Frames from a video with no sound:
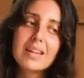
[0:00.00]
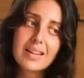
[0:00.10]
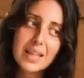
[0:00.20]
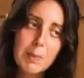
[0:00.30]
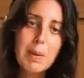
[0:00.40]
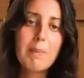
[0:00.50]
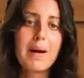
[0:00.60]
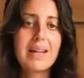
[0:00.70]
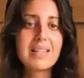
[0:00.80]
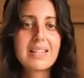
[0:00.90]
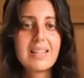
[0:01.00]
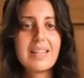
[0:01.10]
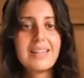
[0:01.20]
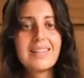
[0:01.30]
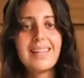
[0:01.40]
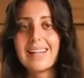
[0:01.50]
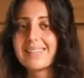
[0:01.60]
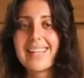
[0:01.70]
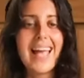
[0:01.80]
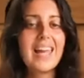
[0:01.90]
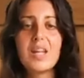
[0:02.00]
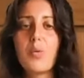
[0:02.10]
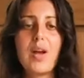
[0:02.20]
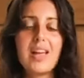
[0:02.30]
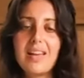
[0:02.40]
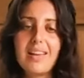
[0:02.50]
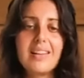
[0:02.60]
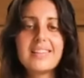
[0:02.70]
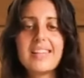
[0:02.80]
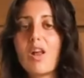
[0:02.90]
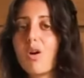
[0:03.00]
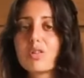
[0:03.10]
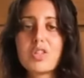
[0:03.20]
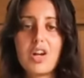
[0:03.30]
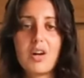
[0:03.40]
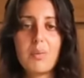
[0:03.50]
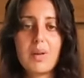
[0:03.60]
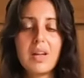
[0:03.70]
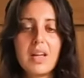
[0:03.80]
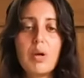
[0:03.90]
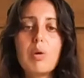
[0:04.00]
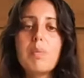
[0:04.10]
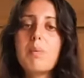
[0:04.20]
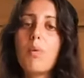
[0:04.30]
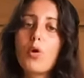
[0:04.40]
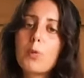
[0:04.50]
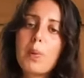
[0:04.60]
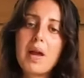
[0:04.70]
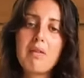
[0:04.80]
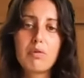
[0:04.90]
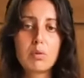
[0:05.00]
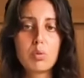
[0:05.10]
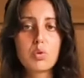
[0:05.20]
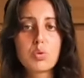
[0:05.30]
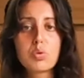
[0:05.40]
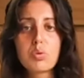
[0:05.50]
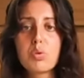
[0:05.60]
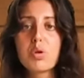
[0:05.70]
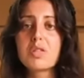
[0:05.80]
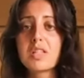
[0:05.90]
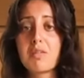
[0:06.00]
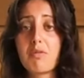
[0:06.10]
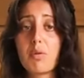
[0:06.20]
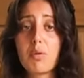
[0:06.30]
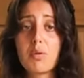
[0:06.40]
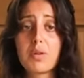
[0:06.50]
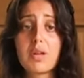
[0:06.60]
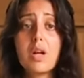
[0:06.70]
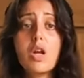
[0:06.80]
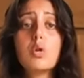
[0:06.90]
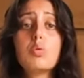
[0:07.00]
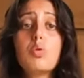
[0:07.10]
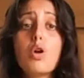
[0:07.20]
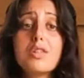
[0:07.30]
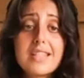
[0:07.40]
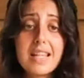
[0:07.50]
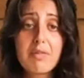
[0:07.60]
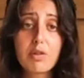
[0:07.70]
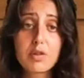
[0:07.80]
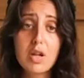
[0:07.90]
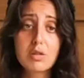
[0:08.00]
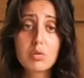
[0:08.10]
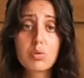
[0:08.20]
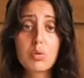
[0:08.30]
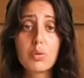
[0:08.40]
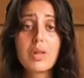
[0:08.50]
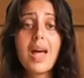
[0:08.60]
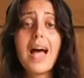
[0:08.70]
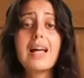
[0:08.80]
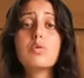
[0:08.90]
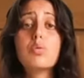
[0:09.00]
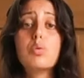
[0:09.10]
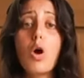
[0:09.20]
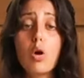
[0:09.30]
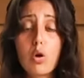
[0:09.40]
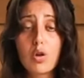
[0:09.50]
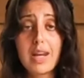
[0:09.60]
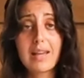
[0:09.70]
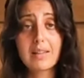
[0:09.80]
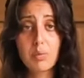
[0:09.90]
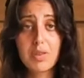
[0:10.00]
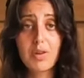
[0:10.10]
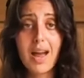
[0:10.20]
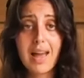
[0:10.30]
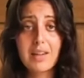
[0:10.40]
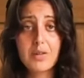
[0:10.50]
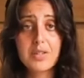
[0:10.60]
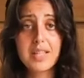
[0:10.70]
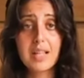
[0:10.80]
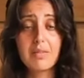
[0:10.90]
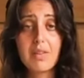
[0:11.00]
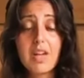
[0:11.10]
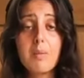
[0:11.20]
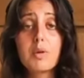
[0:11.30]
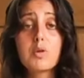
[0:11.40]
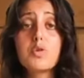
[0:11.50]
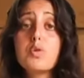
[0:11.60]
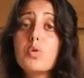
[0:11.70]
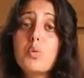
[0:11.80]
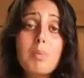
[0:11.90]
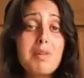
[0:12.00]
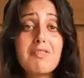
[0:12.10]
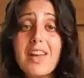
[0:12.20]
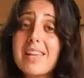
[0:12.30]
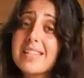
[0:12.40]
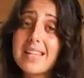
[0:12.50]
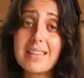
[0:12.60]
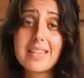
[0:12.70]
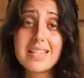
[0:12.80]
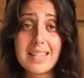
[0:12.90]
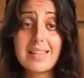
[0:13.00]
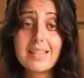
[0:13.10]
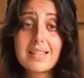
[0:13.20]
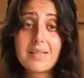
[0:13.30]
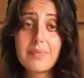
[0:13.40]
Keep in mind that anyway, in the long term, it will be more painful to choose to don't see further, to don't seek for that truth, and to don't connect with your higher self, because you will be facing these things.